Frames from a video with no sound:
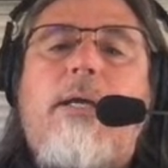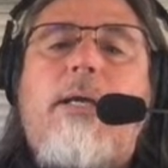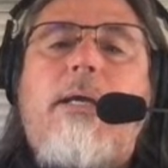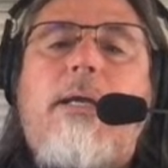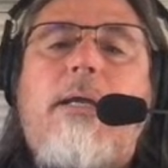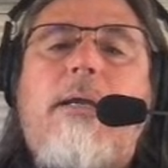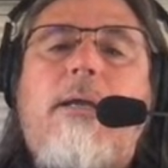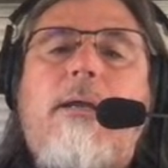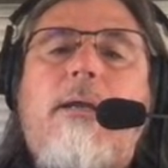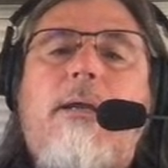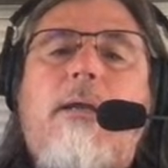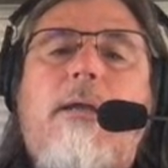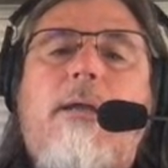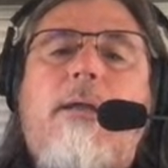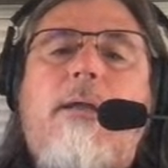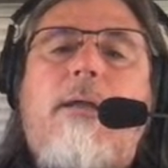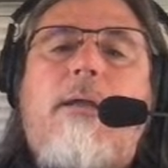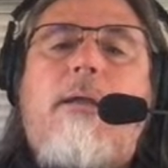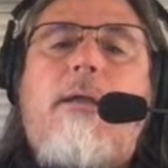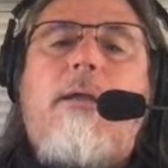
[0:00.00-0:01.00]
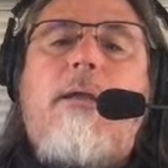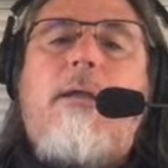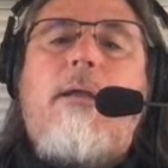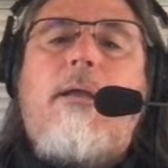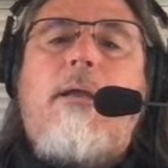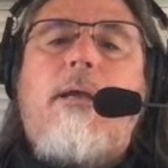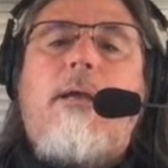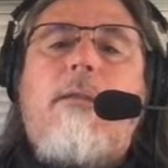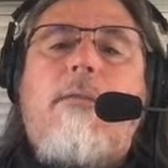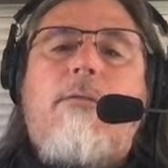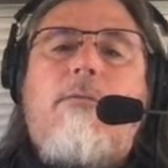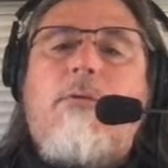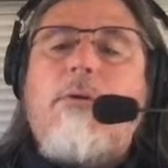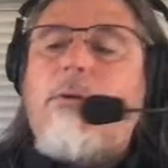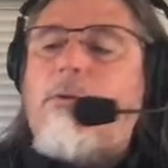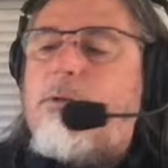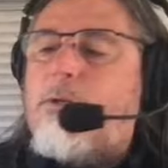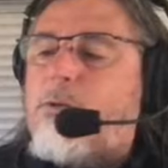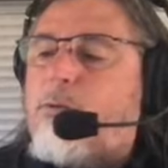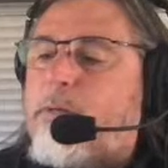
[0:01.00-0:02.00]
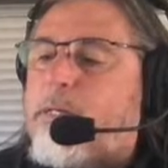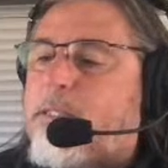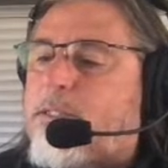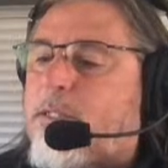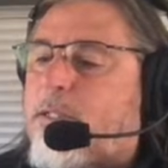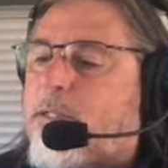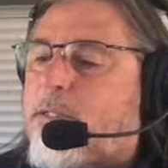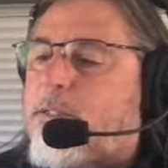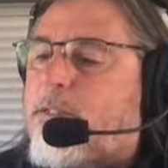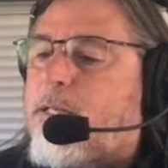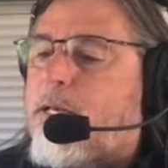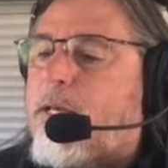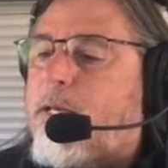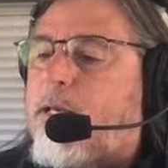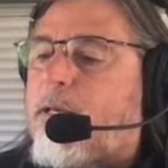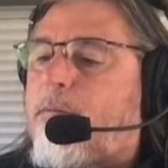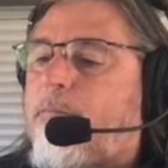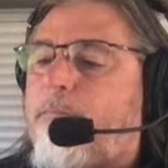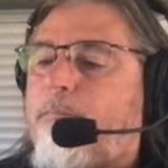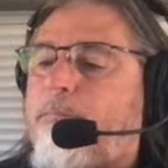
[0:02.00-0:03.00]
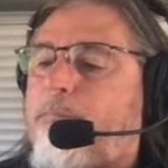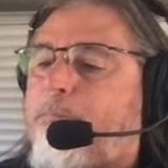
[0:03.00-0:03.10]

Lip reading: day, through the 26 day.